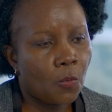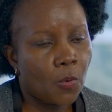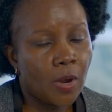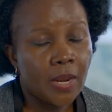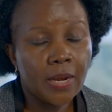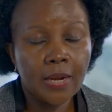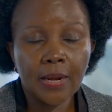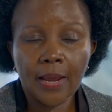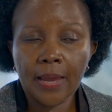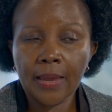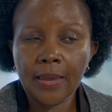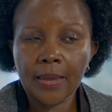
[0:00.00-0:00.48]

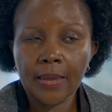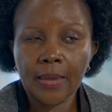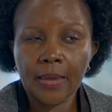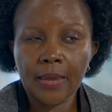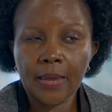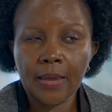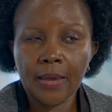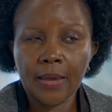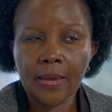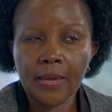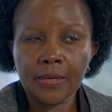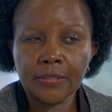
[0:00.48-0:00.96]
When I
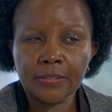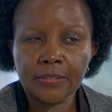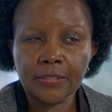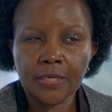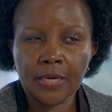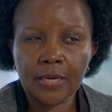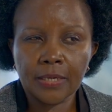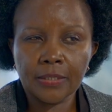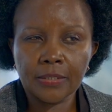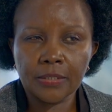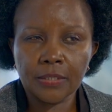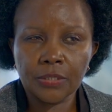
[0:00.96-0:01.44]

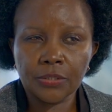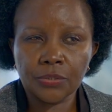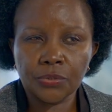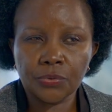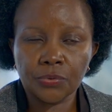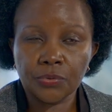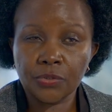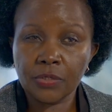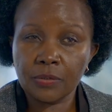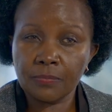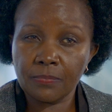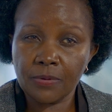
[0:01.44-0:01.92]
entered
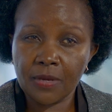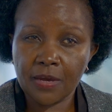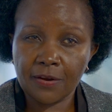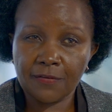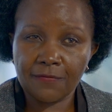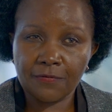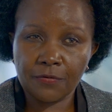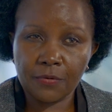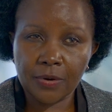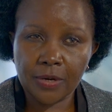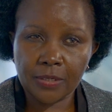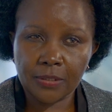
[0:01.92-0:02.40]
into TB
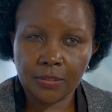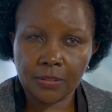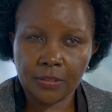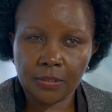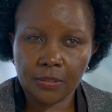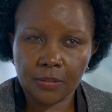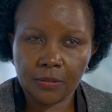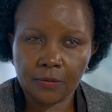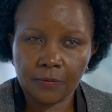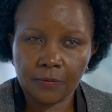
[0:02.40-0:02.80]
advocacy,